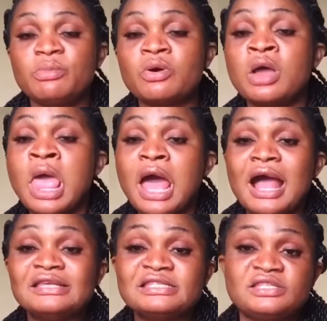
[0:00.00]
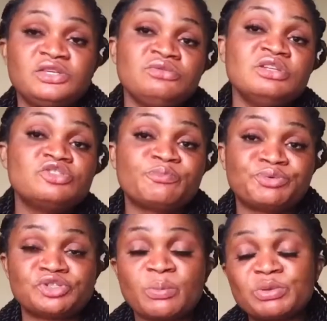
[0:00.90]
but I still need to
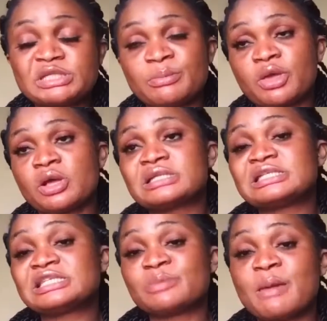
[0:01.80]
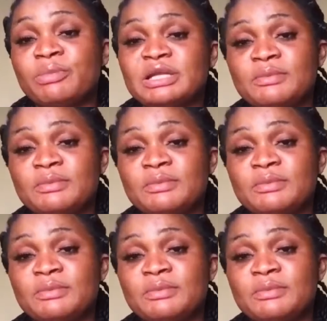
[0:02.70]
put up with it because it's my body.